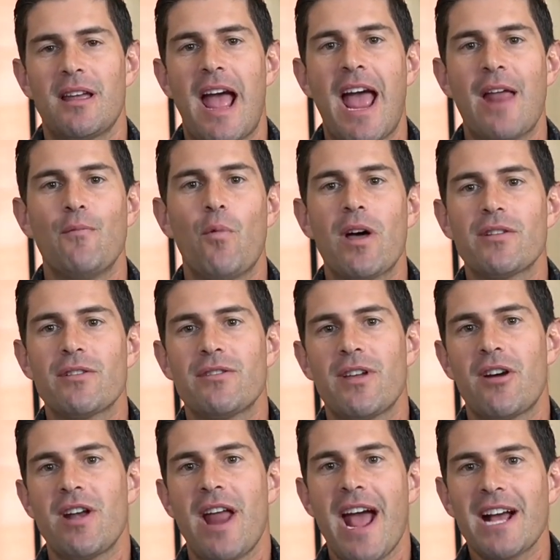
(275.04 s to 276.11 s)
And whether
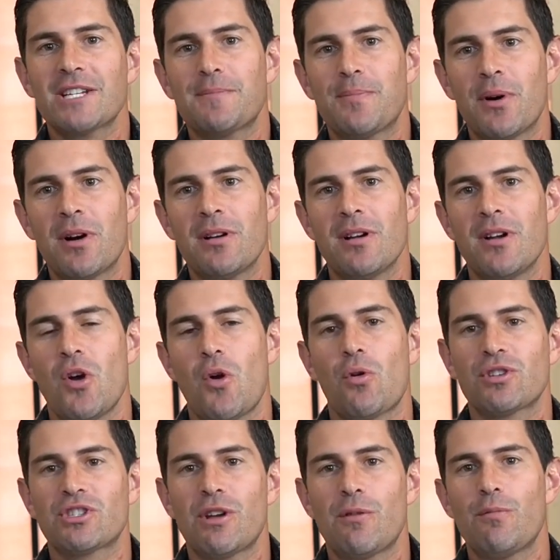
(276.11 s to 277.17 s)
they're an expert or
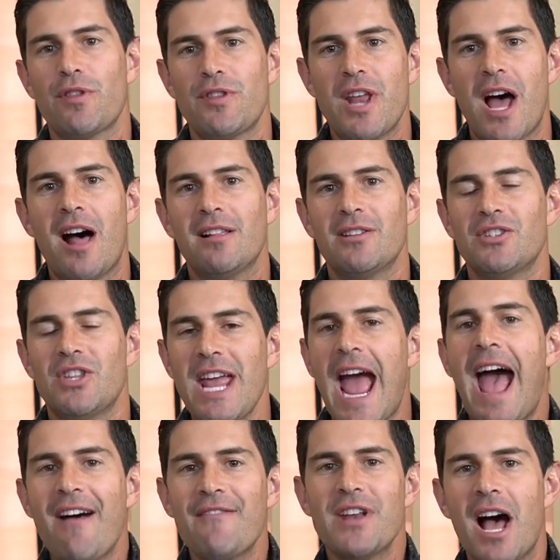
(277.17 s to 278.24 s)
someone with knowledge, they
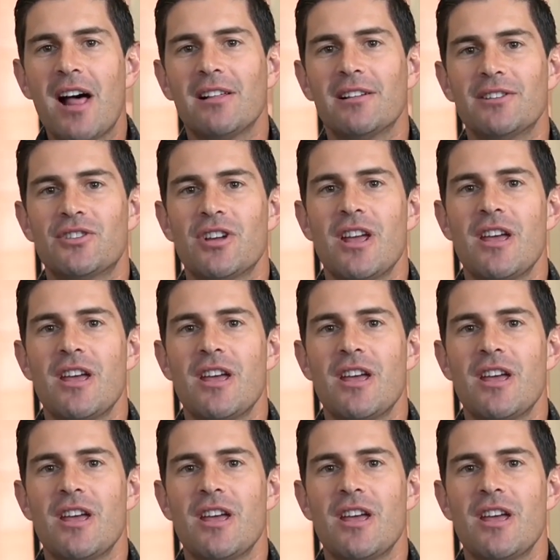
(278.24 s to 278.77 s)
have knowledge